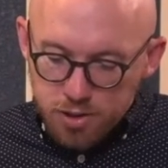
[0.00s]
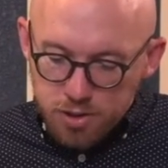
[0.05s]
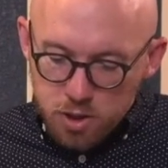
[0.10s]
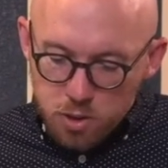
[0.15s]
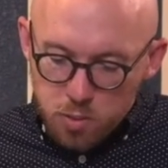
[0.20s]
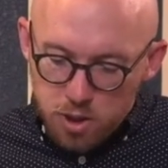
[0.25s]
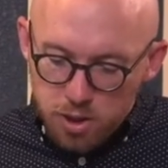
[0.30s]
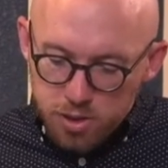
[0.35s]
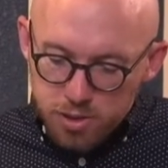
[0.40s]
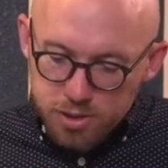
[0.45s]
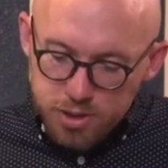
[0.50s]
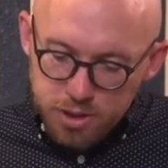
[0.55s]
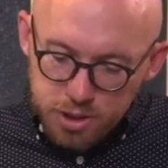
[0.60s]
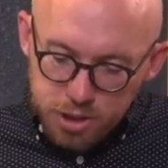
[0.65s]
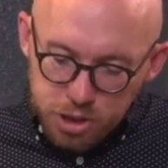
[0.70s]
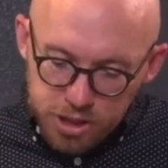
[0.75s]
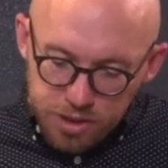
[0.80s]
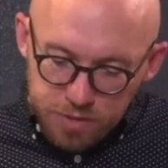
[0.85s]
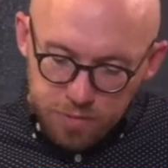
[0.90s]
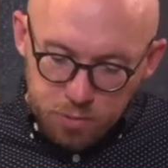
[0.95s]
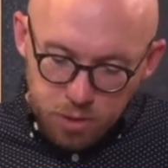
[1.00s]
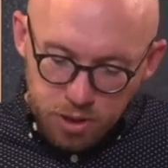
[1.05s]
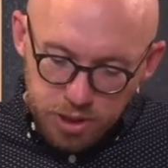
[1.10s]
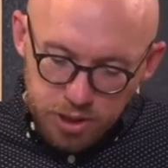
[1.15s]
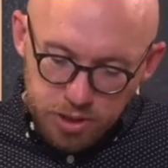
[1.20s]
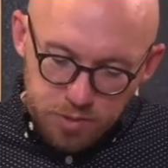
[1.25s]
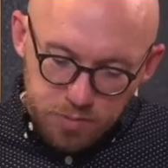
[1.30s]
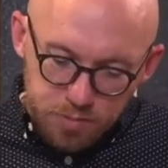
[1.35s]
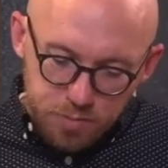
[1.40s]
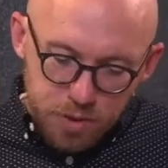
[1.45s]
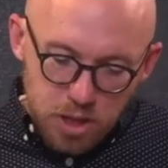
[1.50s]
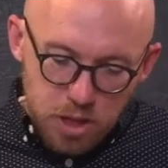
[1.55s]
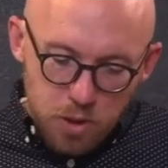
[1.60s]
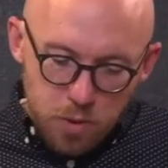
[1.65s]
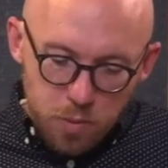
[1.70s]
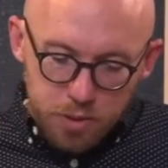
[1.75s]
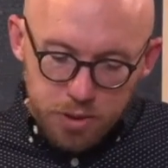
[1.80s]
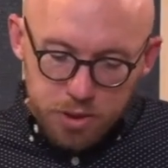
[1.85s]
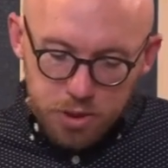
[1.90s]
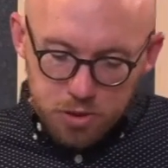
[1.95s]
So also the chief priests,
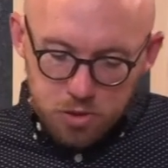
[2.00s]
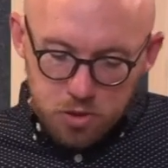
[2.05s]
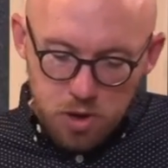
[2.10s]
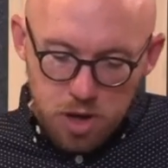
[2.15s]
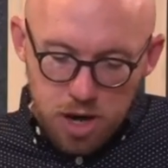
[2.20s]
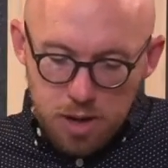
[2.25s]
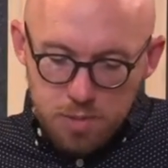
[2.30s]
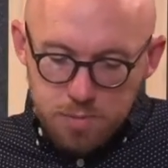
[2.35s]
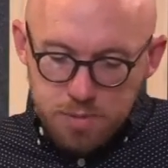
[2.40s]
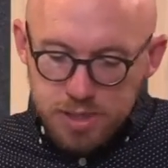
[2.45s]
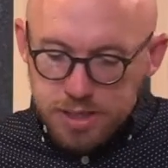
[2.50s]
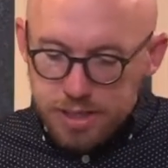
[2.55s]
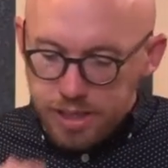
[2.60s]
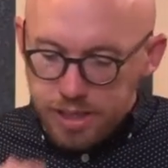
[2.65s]
with the scribes and